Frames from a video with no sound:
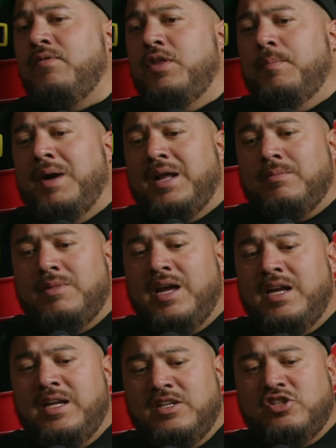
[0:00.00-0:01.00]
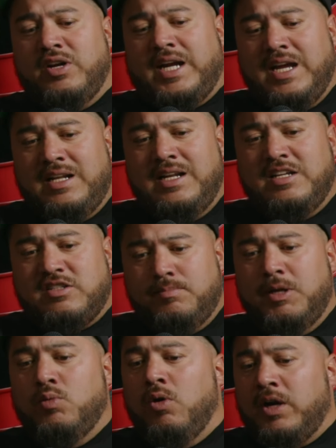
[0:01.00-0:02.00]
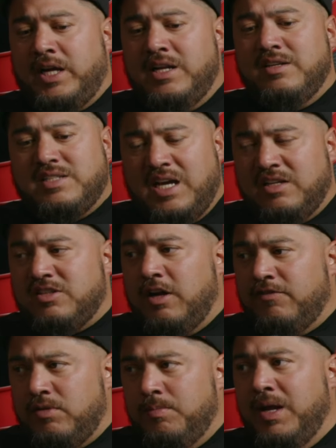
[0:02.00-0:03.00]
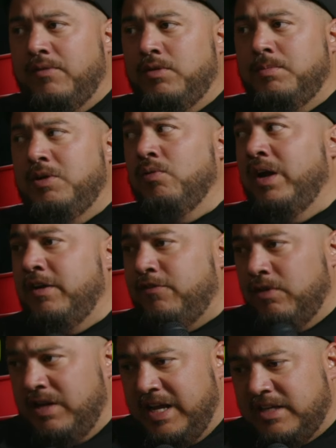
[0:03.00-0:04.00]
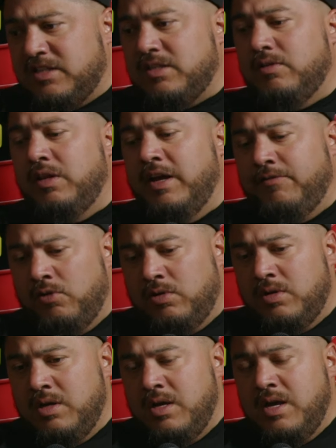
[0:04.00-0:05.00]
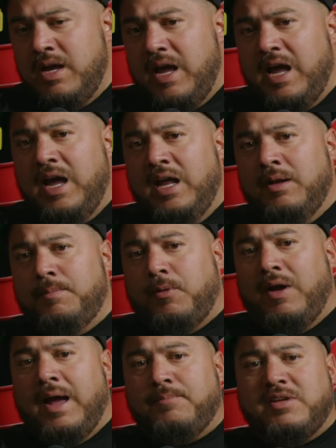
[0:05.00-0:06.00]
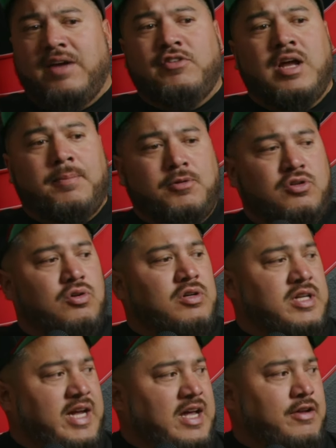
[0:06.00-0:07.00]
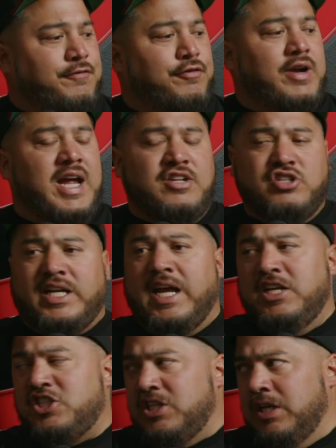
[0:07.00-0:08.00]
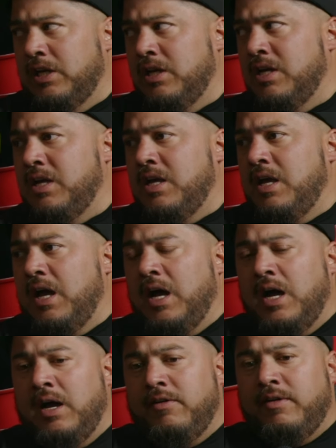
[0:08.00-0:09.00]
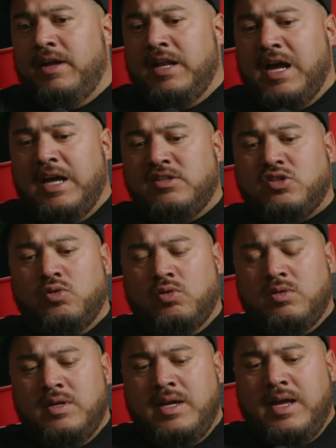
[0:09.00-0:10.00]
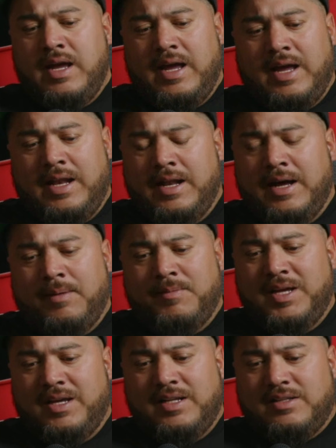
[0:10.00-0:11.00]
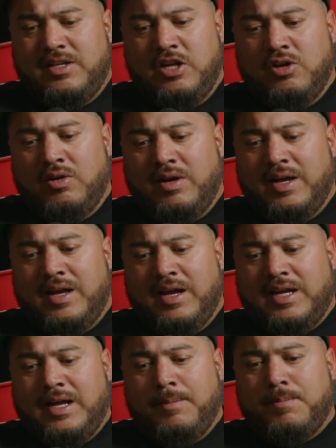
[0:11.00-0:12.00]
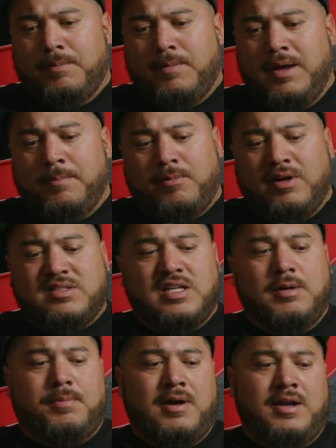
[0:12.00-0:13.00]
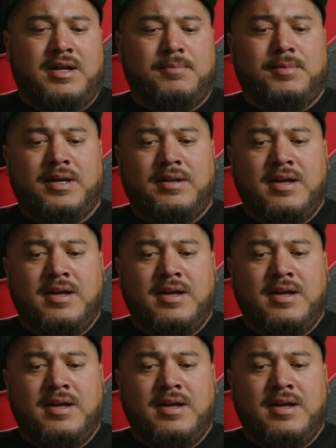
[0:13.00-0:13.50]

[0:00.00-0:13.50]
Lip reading: The bottom line is your kid needs to be working his ass off to be able to be ready for the next level and perhaps have an opportunity at a free education in high school. And I keep impressing upon it,